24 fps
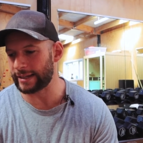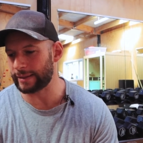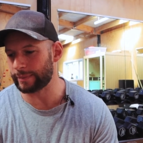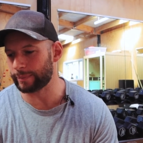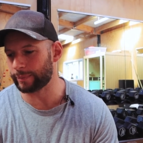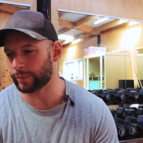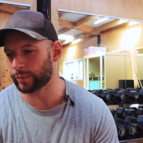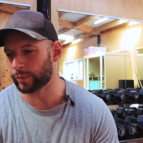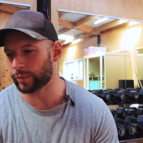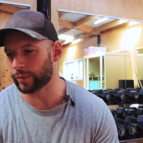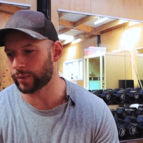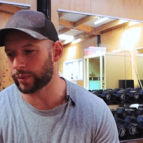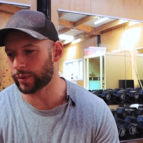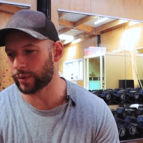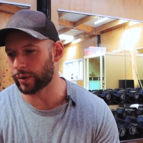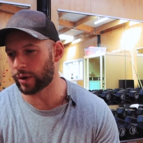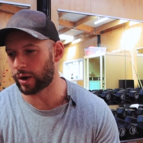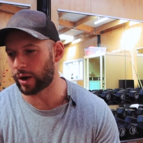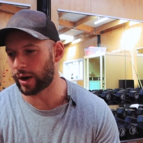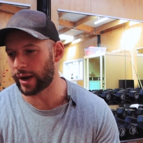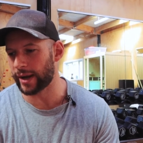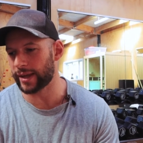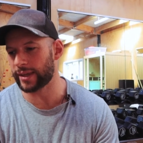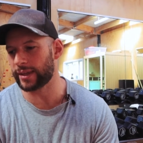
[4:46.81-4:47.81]
Um,
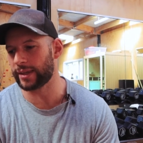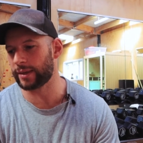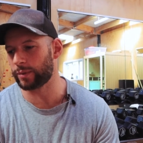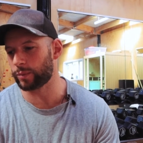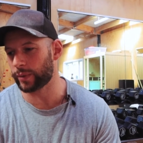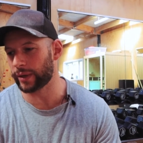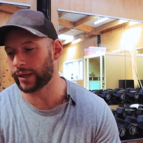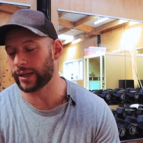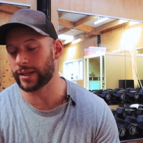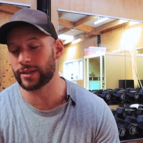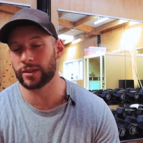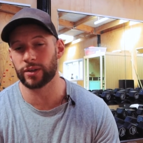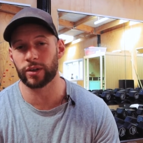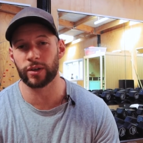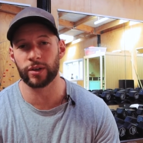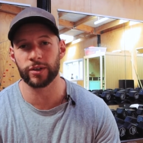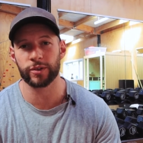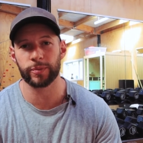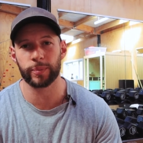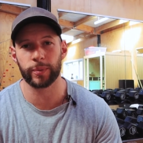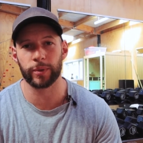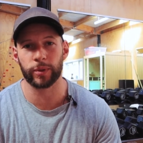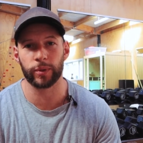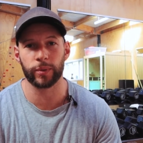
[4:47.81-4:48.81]
I then went into
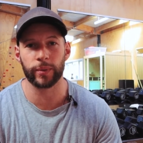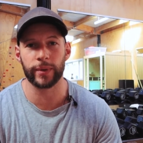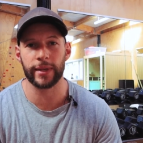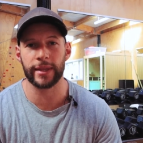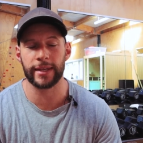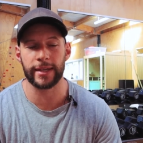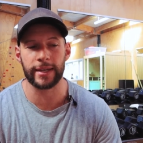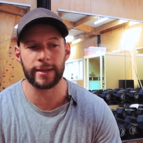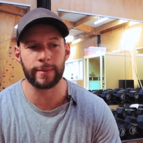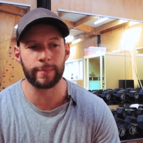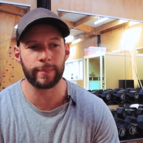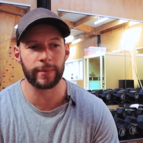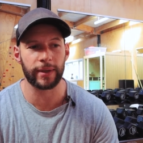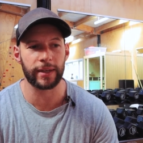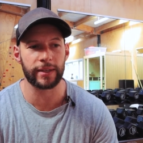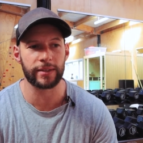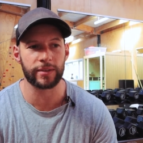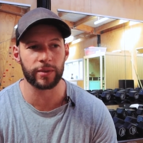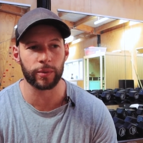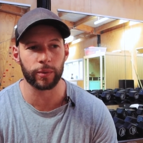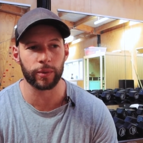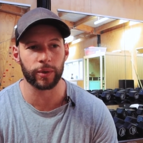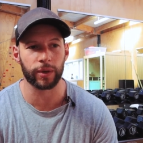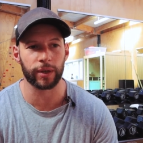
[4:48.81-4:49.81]
hospital with them.
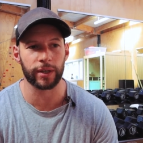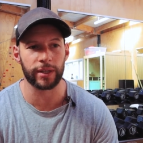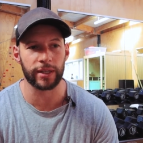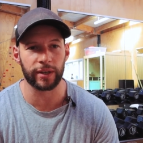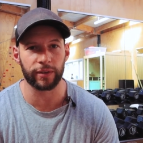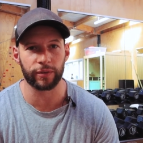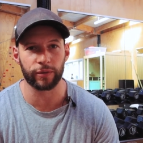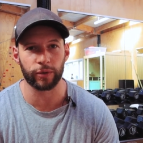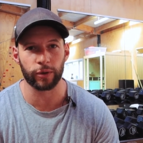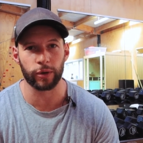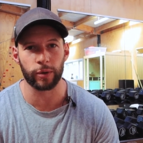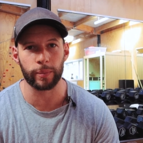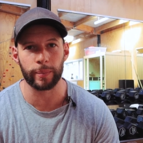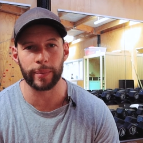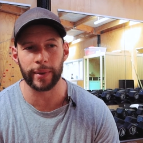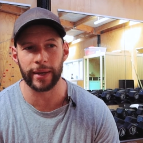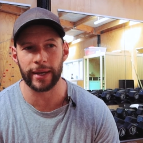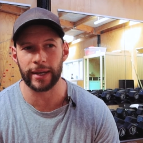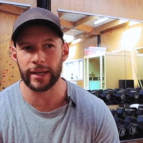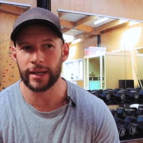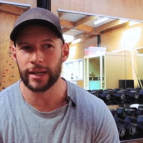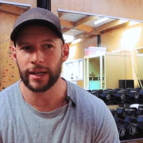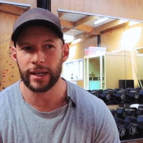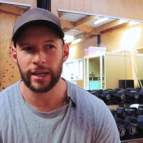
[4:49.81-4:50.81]
And so we are in there for a
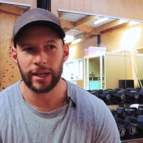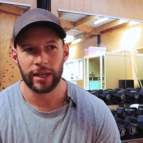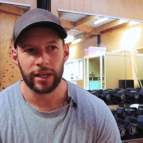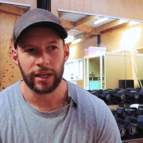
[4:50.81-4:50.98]
bit